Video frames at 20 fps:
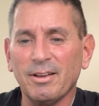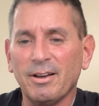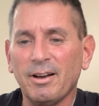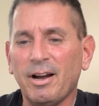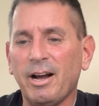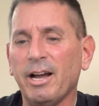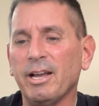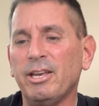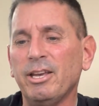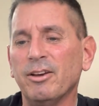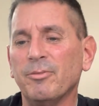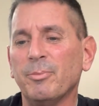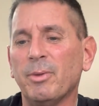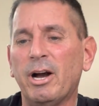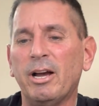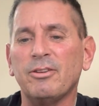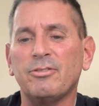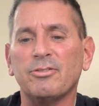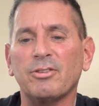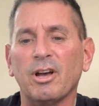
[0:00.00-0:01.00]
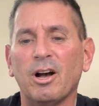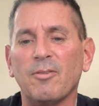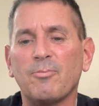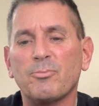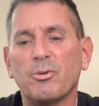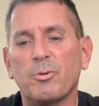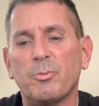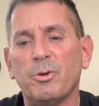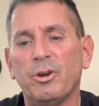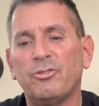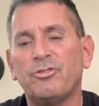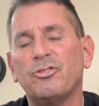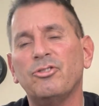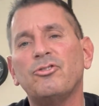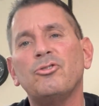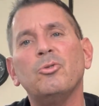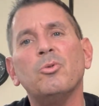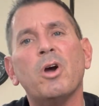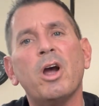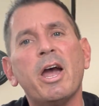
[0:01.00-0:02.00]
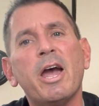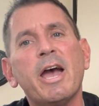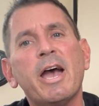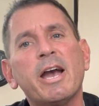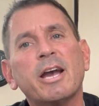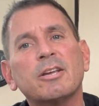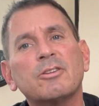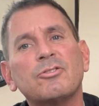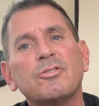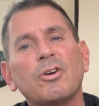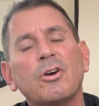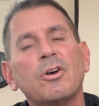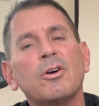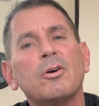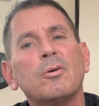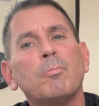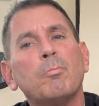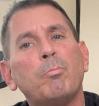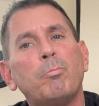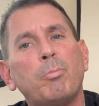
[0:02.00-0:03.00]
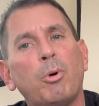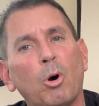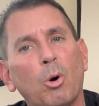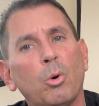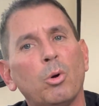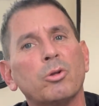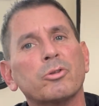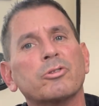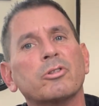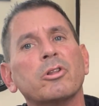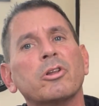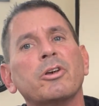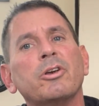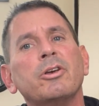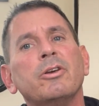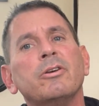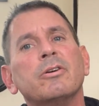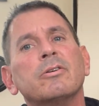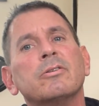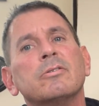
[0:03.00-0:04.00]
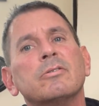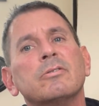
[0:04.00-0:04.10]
I give myself permission to act boldly.